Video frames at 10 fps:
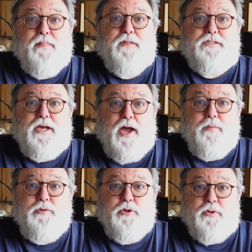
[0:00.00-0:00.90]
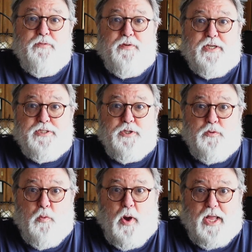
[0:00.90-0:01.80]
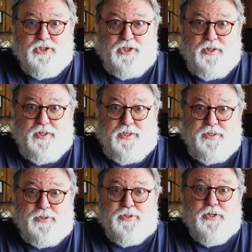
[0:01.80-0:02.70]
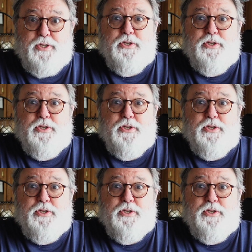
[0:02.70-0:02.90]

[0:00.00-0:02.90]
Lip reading: the time you invest in watching these.